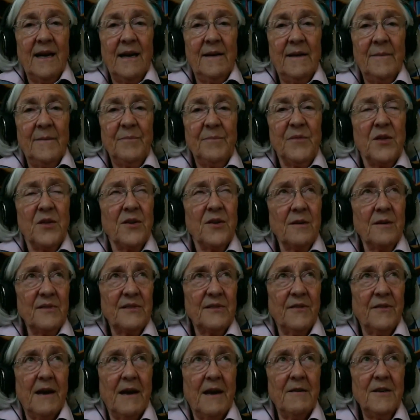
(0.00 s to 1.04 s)
in
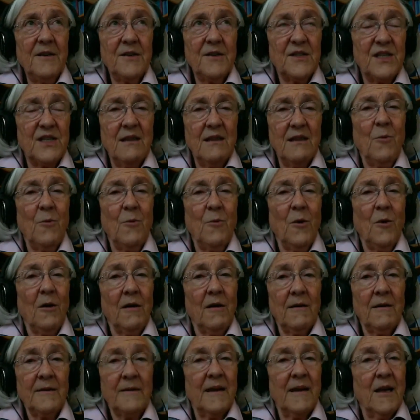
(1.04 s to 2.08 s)
terms of how you see the
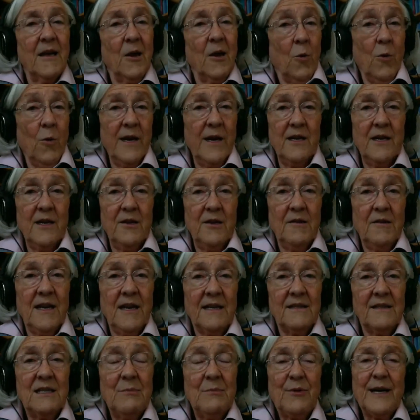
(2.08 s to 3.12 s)
world, when do you
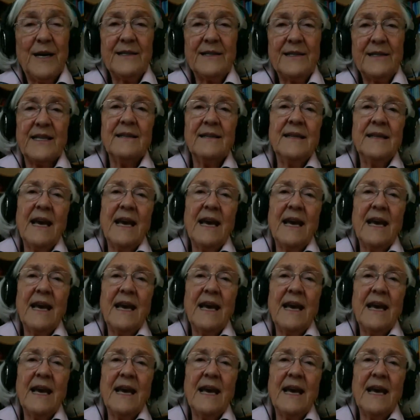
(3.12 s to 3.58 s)
get depressed?